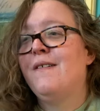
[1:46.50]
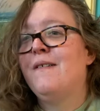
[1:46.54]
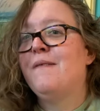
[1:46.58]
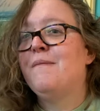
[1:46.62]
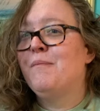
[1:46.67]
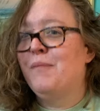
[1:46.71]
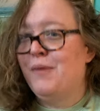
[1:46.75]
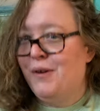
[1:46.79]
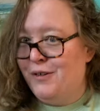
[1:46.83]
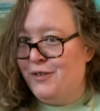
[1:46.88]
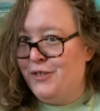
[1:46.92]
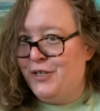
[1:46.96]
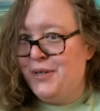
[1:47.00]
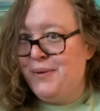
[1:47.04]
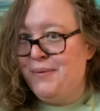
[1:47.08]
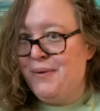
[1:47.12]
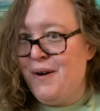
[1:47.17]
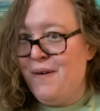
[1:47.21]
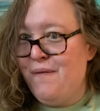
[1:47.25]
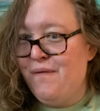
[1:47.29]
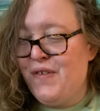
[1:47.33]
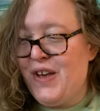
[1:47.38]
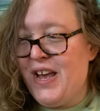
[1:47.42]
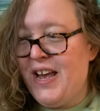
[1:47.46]
Murder, She
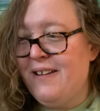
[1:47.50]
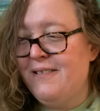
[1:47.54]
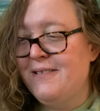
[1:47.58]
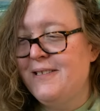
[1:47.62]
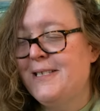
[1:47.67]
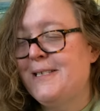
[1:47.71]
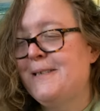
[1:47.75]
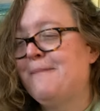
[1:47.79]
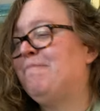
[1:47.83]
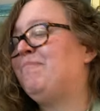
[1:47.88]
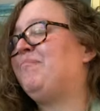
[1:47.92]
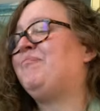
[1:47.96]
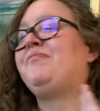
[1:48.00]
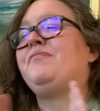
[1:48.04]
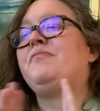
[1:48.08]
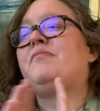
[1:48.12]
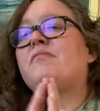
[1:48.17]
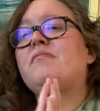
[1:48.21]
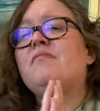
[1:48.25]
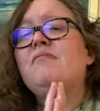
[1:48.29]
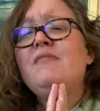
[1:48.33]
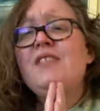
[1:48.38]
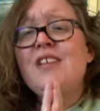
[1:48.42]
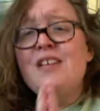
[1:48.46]
Wrote fans.
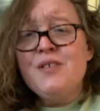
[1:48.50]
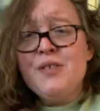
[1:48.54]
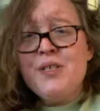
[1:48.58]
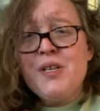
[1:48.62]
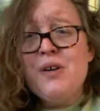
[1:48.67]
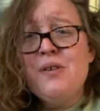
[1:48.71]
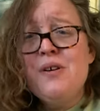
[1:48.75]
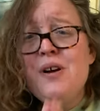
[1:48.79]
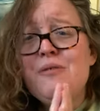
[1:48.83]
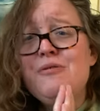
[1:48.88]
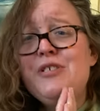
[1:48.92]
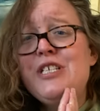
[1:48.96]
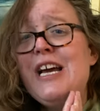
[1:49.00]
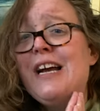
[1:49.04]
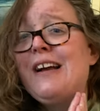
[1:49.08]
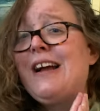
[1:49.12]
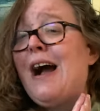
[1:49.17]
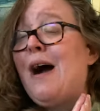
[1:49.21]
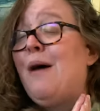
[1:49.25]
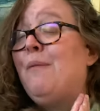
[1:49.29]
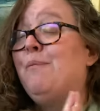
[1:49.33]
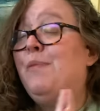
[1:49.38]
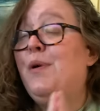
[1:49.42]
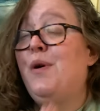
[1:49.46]
So go check
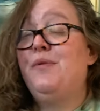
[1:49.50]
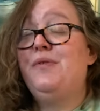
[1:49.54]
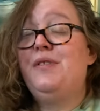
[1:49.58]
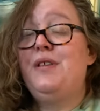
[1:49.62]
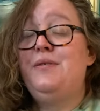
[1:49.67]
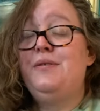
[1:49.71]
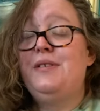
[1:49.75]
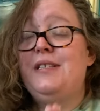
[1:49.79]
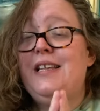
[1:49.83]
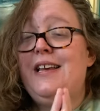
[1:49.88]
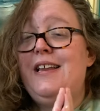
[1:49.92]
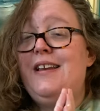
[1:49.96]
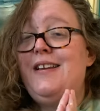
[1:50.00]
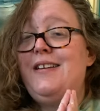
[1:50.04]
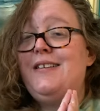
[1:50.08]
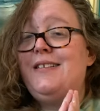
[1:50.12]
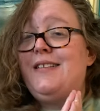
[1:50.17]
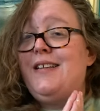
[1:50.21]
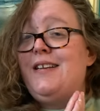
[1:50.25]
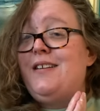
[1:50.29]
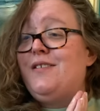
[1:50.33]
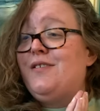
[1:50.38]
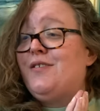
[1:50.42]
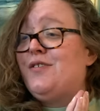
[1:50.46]
out both those ladies.
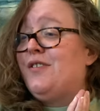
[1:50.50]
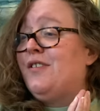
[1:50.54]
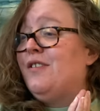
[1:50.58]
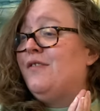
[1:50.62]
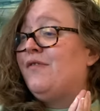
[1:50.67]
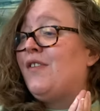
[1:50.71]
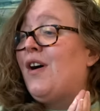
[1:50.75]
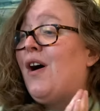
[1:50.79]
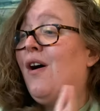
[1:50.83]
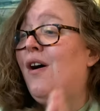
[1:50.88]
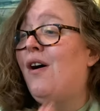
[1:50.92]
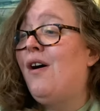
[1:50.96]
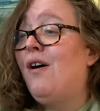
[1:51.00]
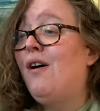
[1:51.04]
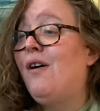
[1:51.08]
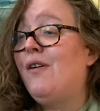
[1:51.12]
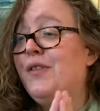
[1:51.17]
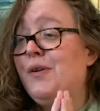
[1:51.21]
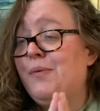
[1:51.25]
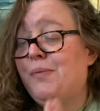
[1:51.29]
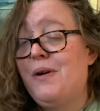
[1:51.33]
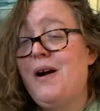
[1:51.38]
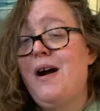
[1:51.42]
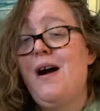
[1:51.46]
They deserve all
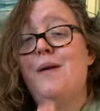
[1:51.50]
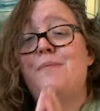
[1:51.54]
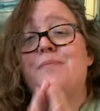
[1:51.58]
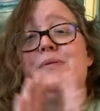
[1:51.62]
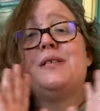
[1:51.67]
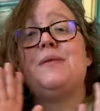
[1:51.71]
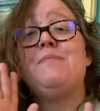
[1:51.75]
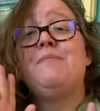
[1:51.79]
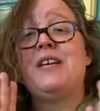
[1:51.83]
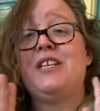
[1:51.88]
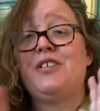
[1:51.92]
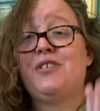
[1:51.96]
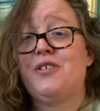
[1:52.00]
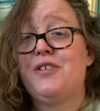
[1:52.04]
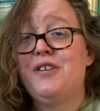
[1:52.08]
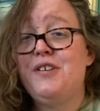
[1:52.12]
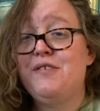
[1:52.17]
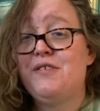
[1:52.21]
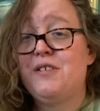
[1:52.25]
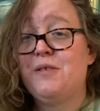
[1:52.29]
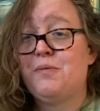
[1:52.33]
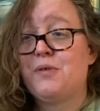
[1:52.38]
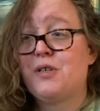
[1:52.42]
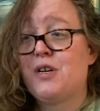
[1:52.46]
the props. Make sure you
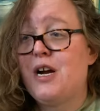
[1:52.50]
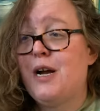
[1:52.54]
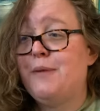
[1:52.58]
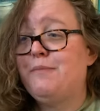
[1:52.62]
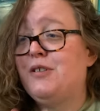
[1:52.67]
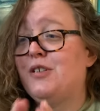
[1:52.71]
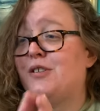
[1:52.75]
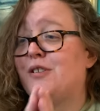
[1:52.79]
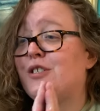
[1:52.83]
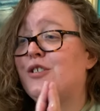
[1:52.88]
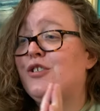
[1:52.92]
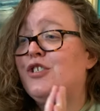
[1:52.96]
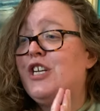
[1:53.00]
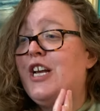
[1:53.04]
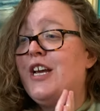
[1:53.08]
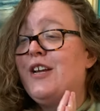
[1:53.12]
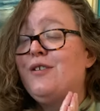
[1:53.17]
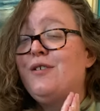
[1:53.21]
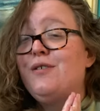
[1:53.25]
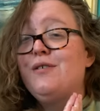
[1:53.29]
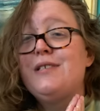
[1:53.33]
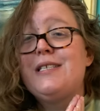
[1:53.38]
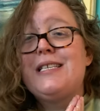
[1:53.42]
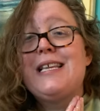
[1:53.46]
subscribe to their
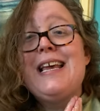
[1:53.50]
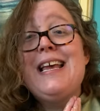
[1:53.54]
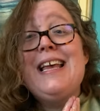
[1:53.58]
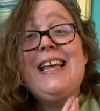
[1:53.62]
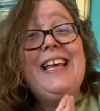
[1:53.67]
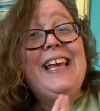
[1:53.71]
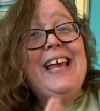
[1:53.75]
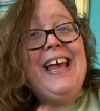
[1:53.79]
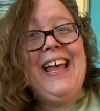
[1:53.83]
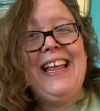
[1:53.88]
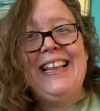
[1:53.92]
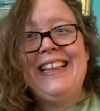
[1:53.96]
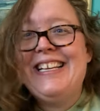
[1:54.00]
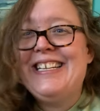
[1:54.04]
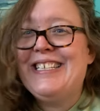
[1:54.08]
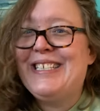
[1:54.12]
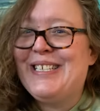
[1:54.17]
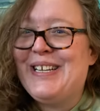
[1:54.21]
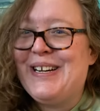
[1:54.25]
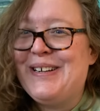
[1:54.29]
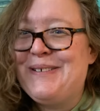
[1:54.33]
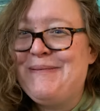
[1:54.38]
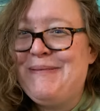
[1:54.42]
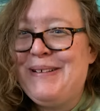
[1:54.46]
channels. And let's
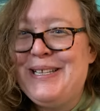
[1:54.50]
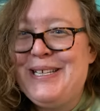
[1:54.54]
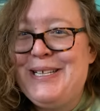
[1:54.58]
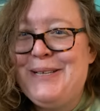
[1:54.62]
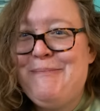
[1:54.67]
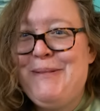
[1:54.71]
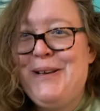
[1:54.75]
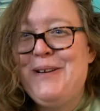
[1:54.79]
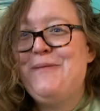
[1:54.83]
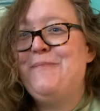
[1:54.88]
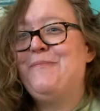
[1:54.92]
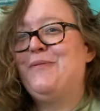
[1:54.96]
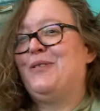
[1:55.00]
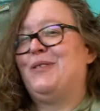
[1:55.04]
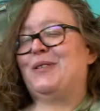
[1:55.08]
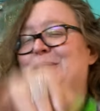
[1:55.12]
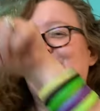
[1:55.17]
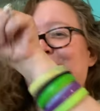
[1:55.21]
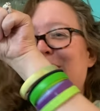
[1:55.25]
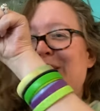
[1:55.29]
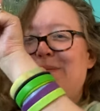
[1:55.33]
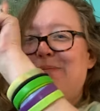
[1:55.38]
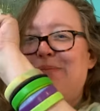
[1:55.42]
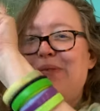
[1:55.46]
talk about these bingo boards. I'm
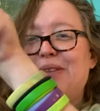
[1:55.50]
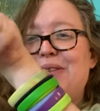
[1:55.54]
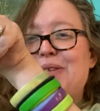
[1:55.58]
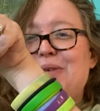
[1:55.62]
going to put